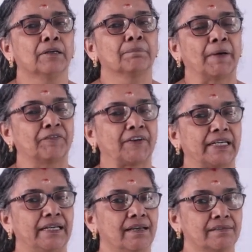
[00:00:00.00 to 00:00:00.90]

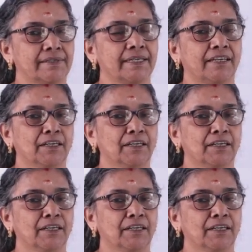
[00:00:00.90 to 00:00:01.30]
perfectly elastic,